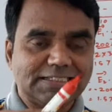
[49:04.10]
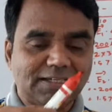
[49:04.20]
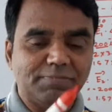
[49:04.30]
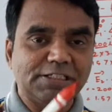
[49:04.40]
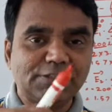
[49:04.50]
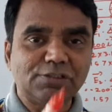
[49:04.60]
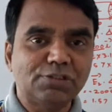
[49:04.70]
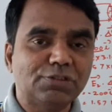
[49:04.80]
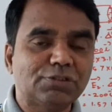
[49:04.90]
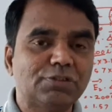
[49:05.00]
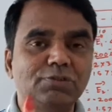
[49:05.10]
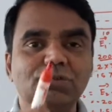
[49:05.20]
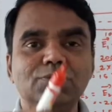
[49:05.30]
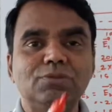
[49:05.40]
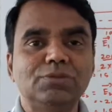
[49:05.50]
coming
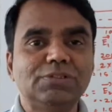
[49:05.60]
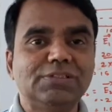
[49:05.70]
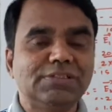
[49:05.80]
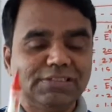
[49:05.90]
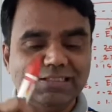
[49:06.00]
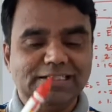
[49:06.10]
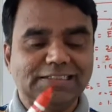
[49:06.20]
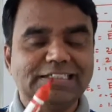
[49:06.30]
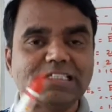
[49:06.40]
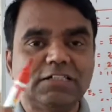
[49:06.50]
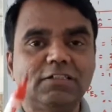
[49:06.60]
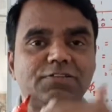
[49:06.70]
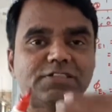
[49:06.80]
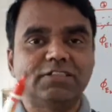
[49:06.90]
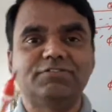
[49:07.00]
through this
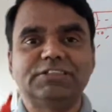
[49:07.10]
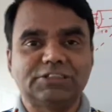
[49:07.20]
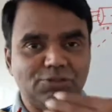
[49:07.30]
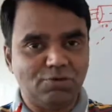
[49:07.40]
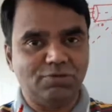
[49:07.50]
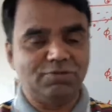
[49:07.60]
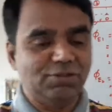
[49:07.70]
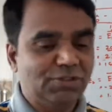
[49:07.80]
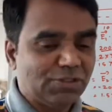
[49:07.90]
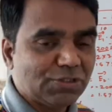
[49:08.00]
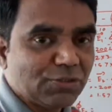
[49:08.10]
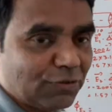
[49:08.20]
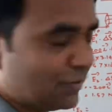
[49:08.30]
curved surface at all. So